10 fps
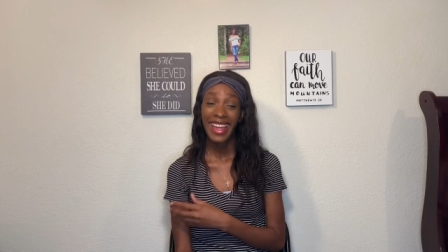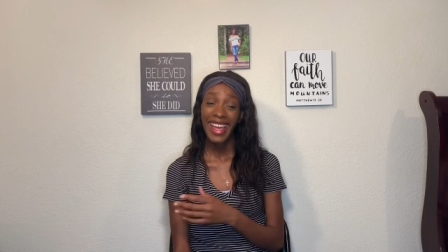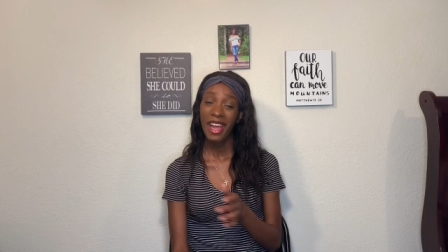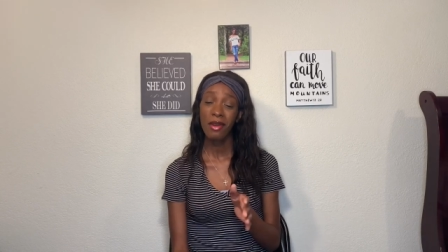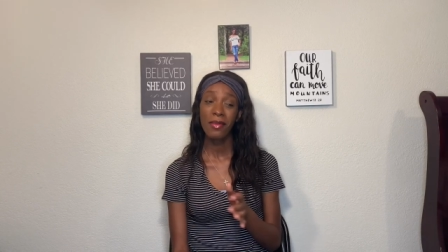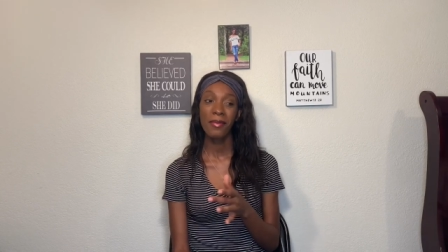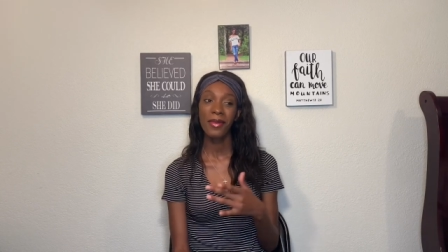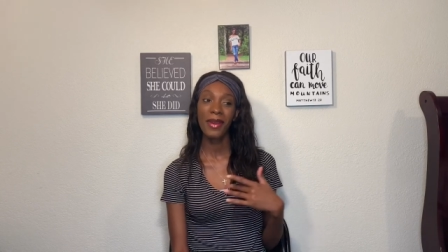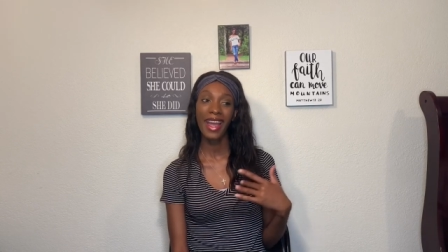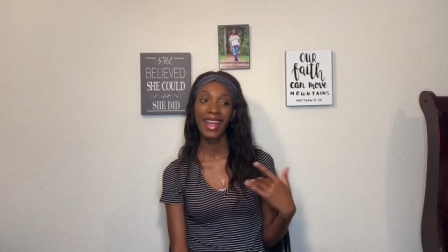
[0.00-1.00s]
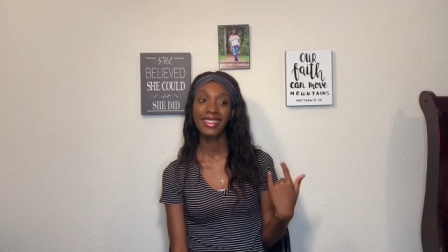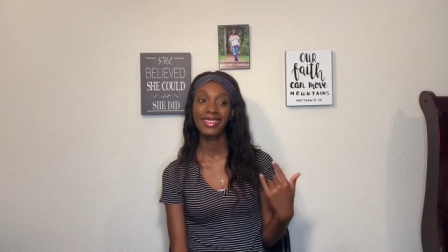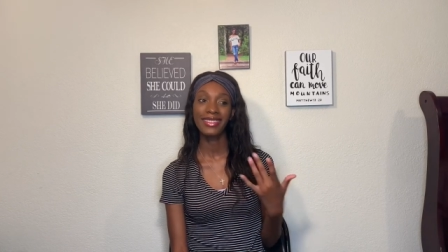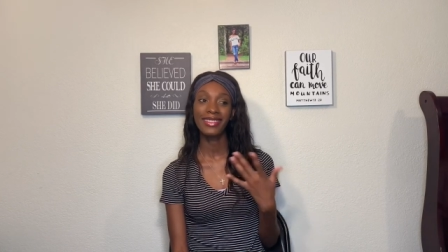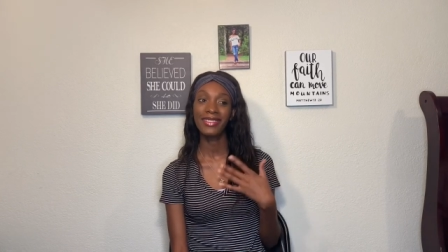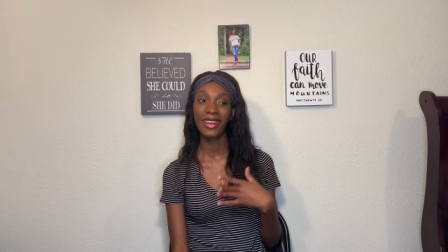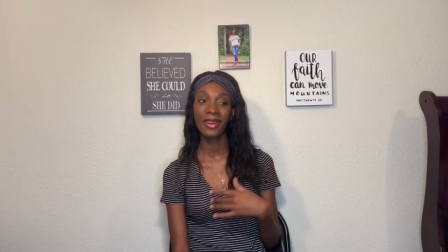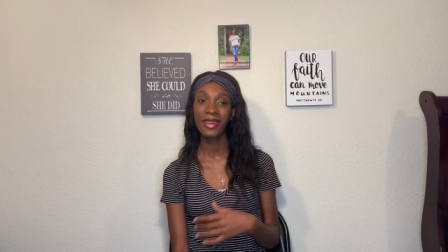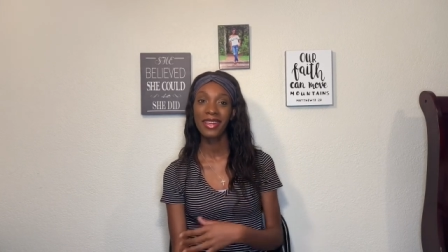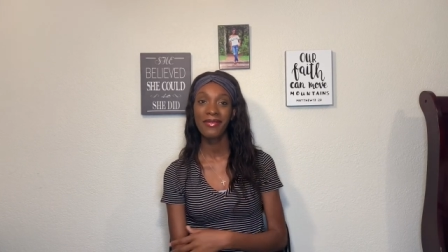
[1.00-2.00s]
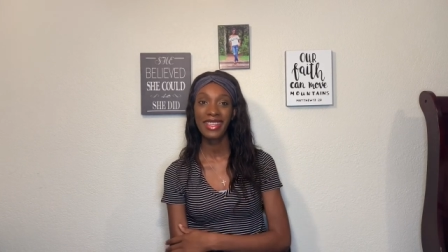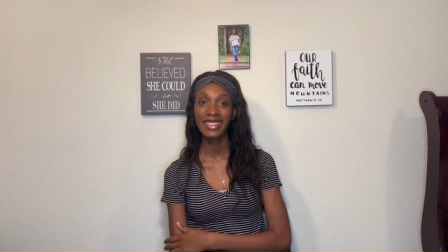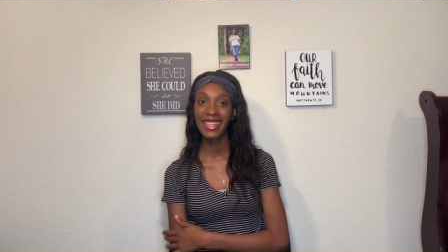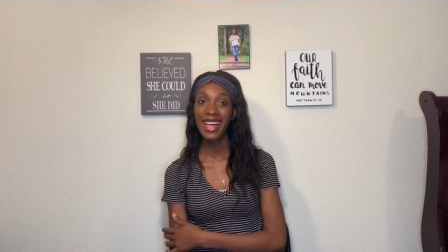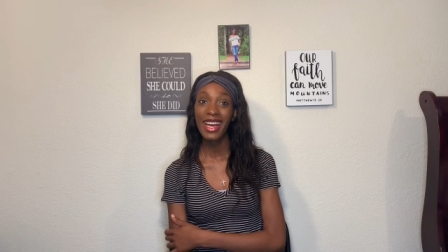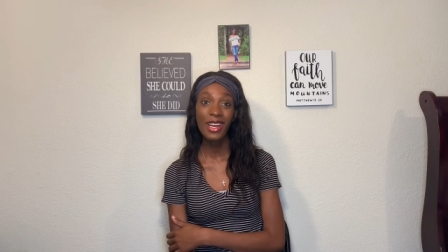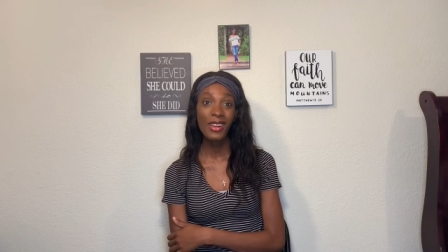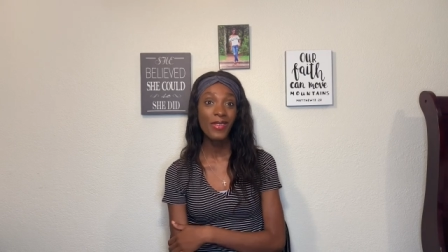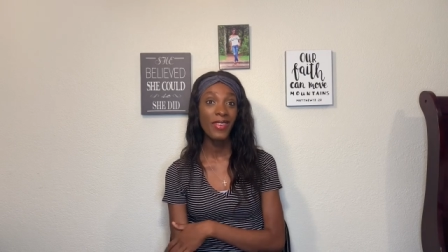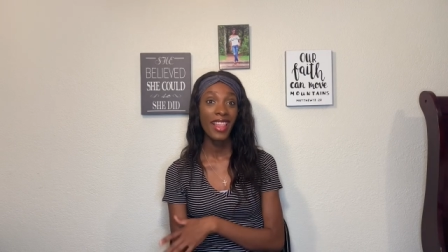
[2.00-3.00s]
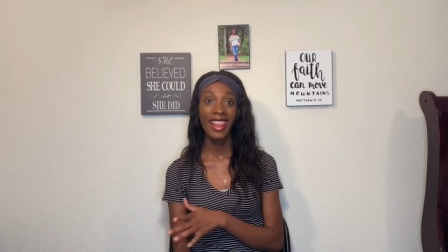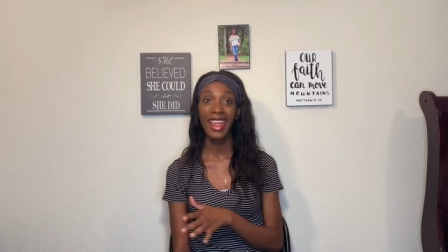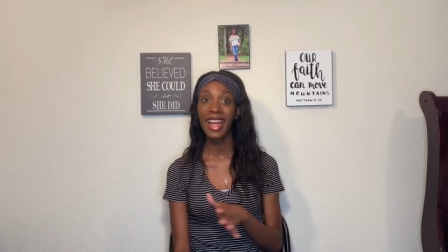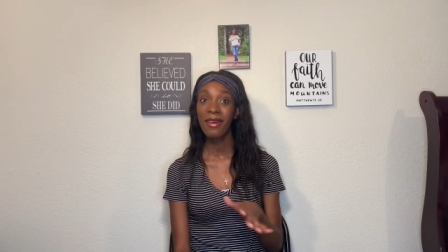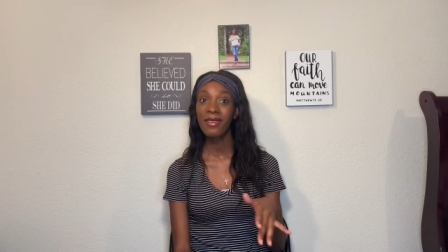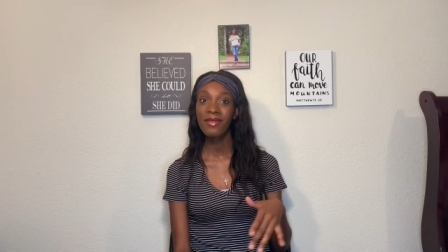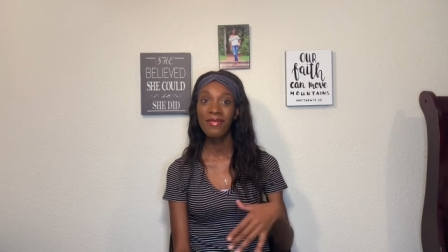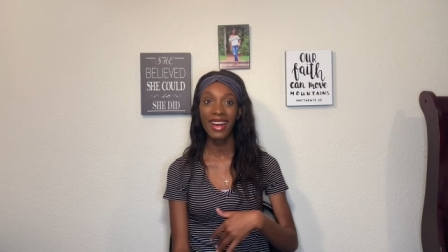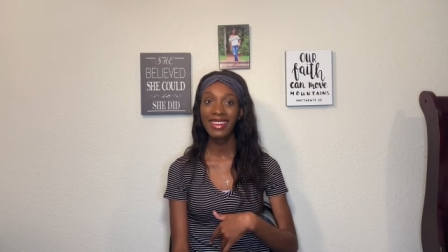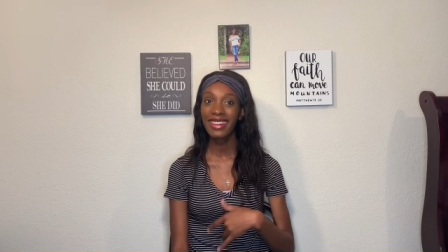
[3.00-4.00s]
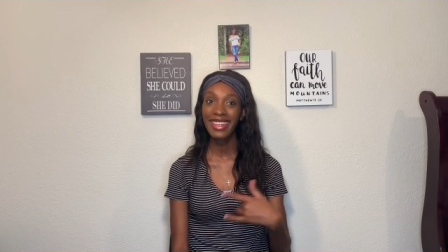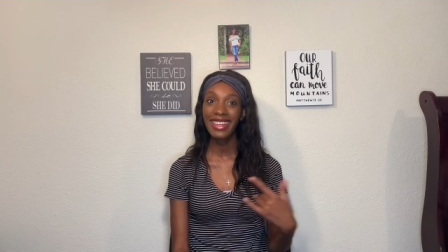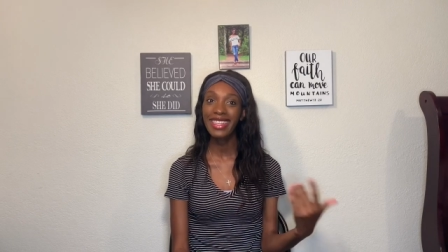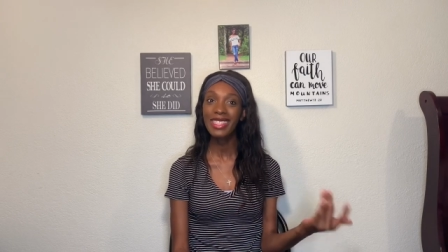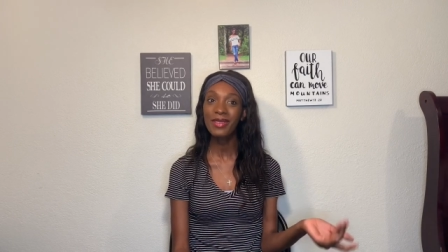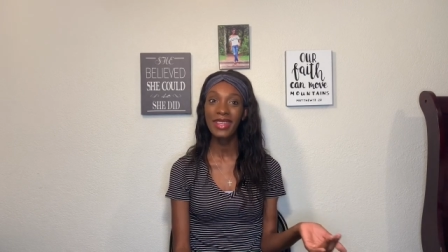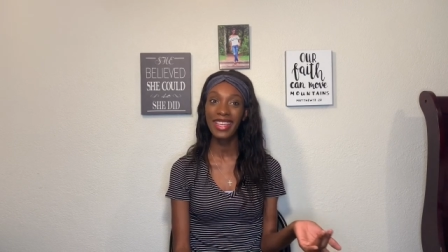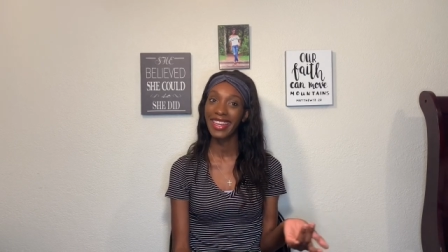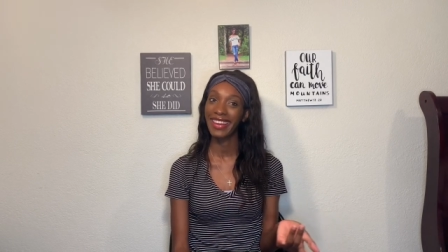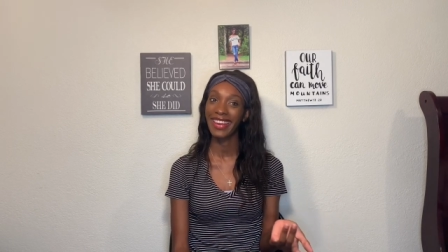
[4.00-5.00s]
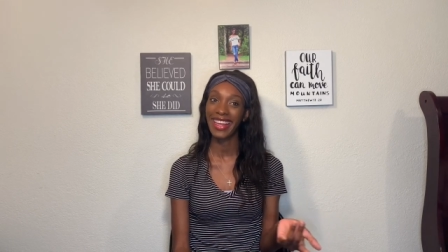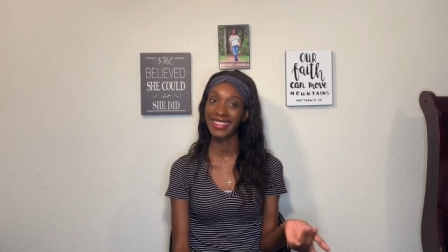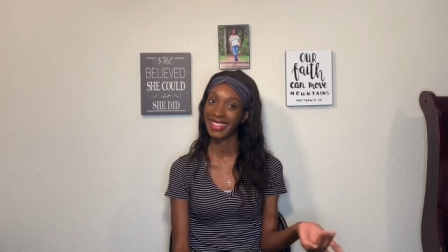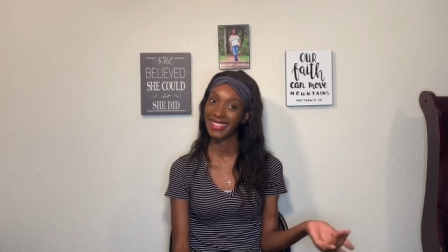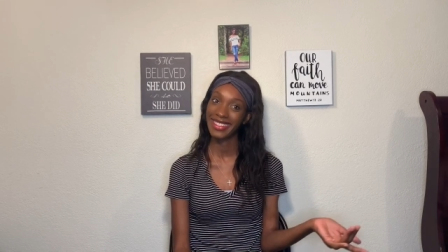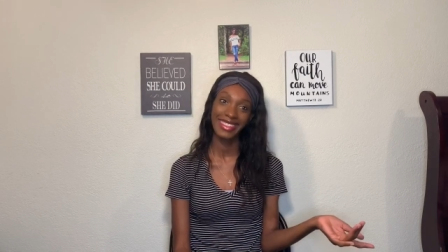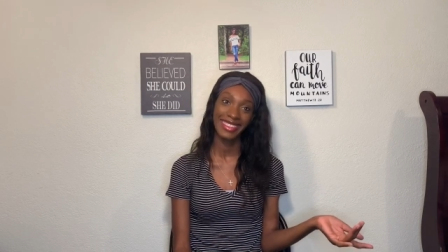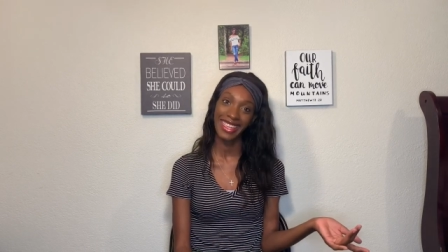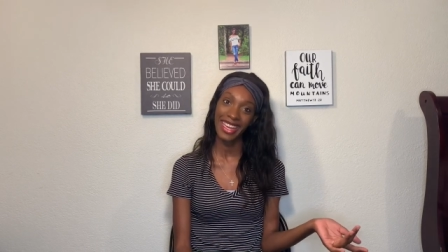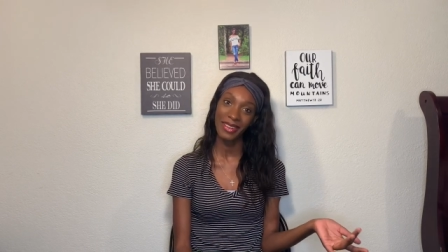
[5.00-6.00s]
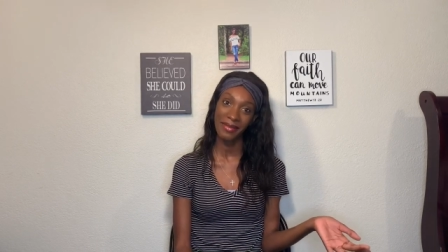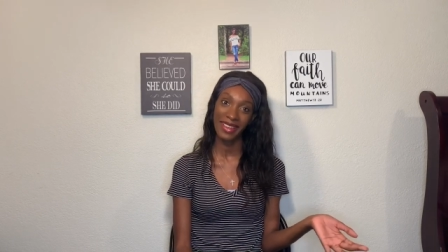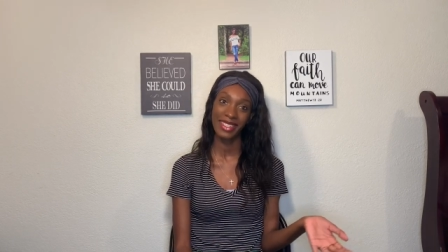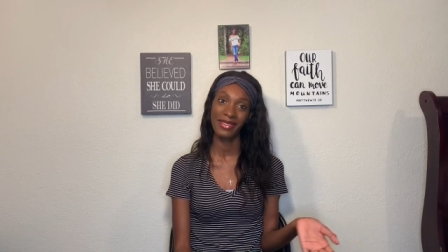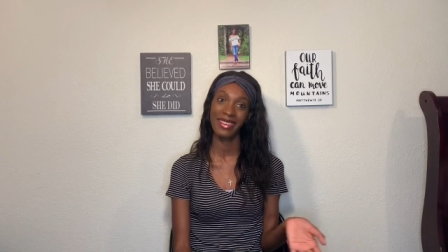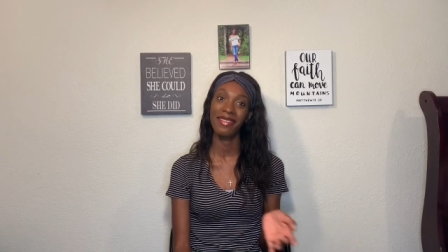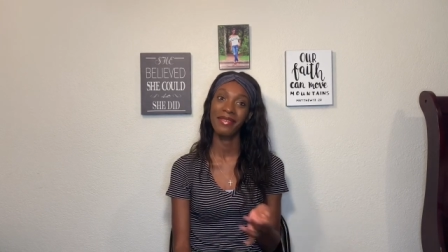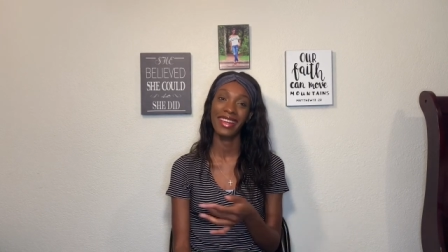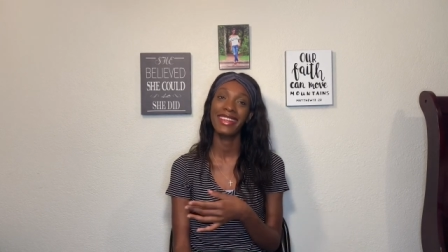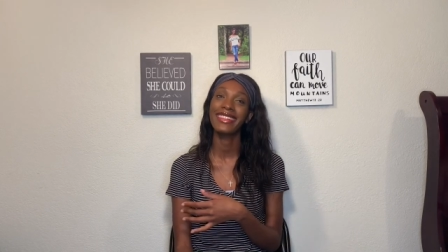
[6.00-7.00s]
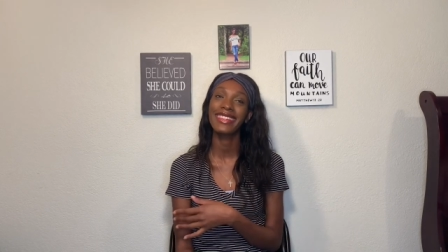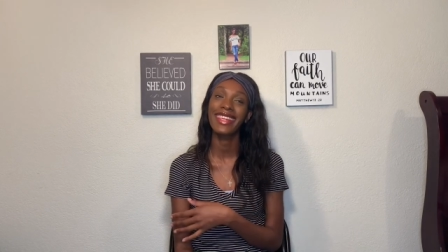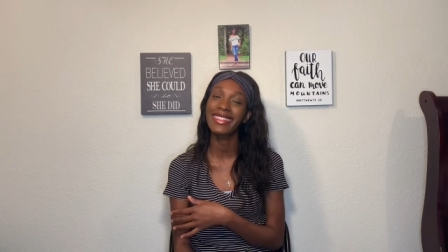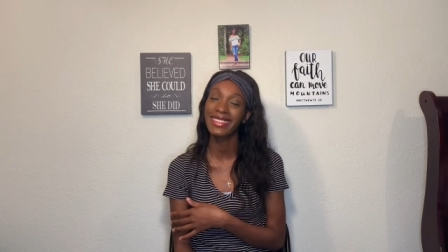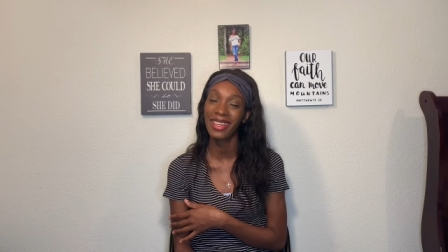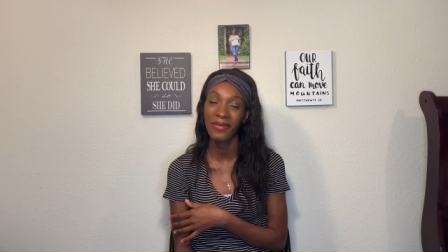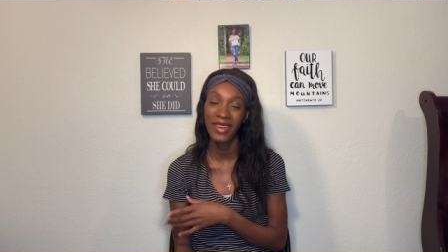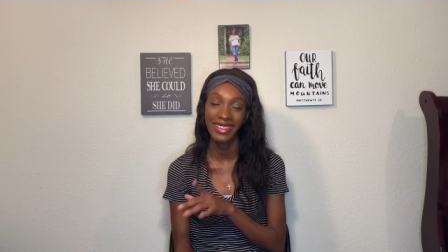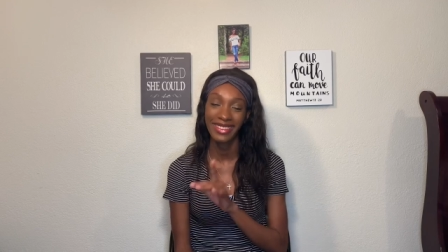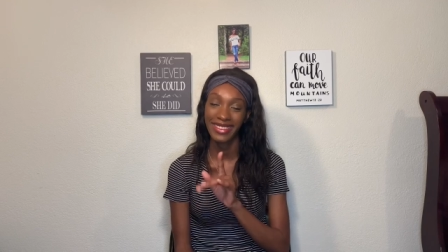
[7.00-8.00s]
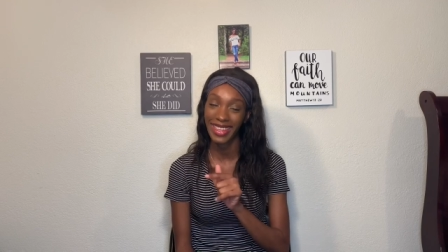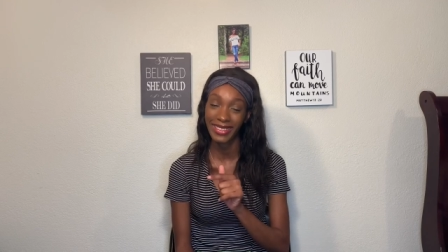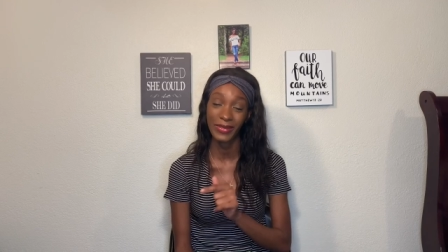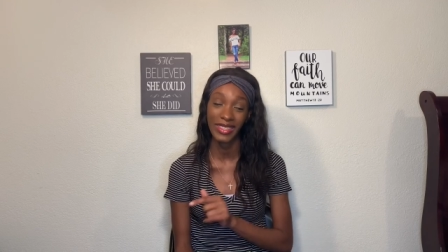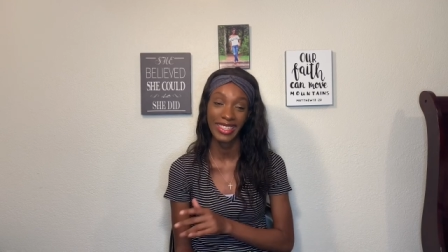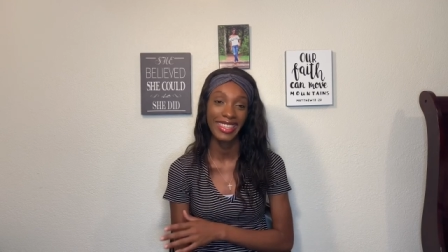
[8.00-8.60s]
I remember I recorded myself, like, I was modeling this bikini and I sent it to Tyra Banks for America's Next Top Model. That's funny.